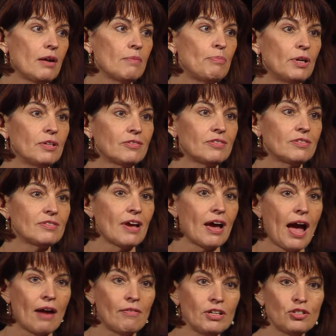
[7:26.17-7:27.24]
But the
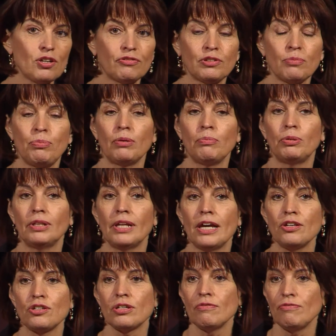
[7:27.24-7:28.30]
average of the
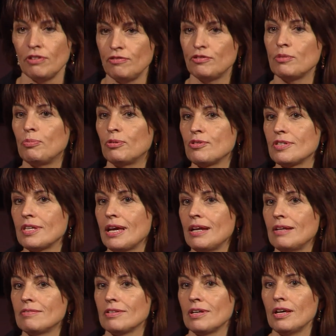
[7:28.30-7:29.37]
population,
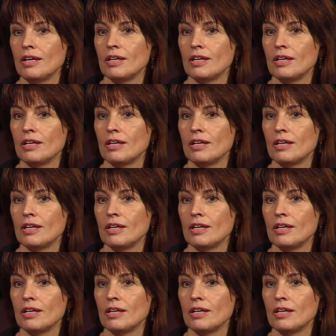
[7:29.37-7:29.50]
50%,